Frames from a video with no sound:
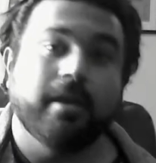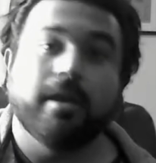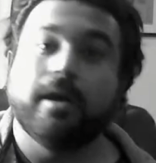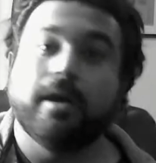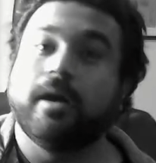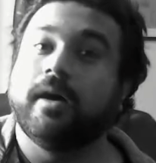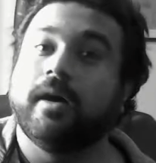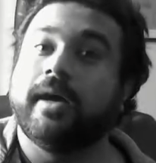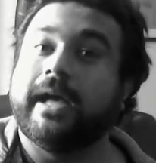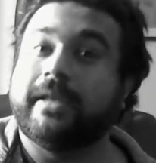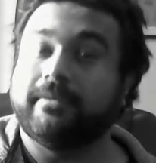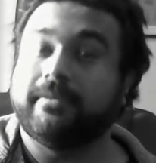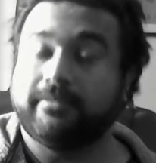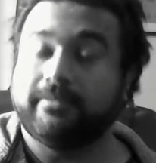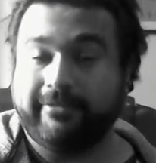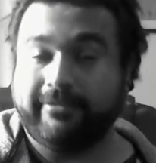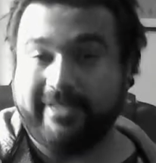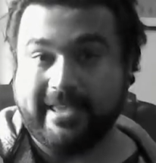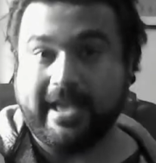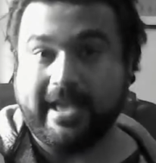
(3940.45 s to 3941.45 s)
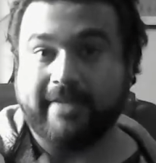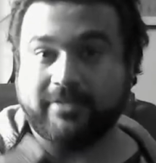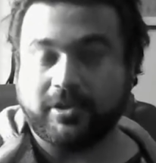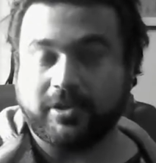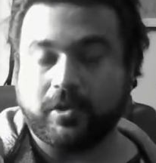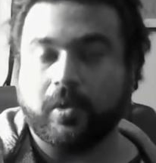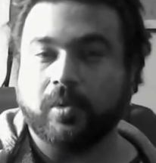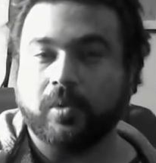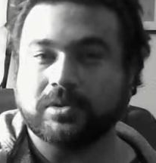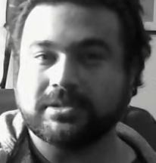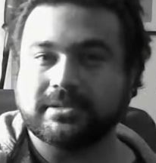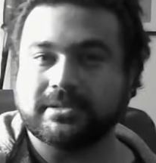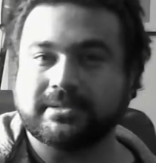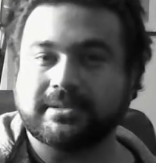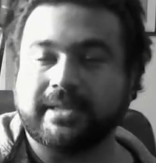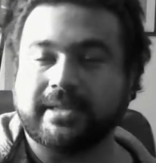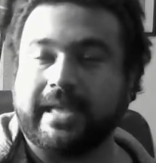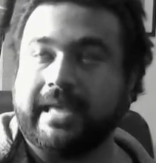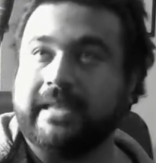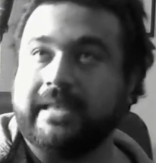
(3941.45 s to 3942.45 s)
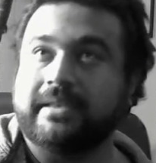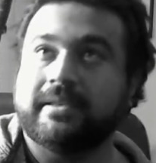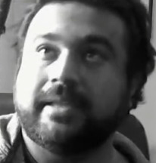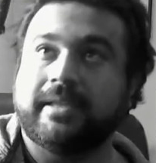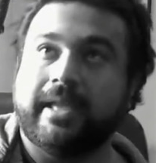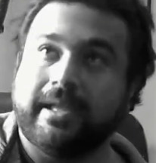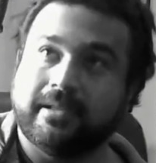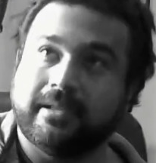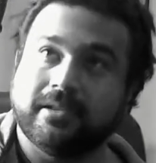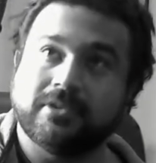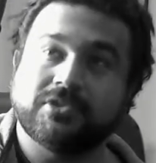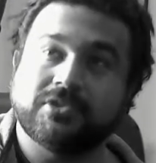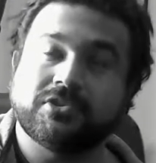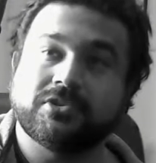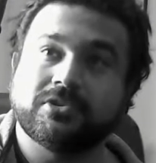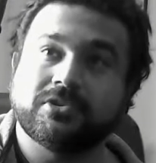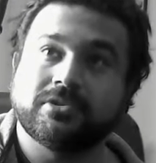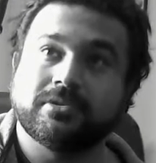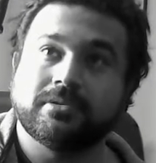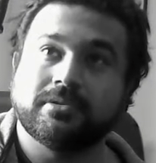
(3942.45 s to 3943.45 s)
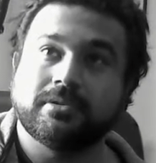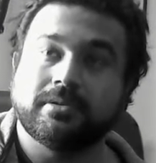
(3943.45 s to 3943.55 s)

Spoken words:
And we have the courses in English,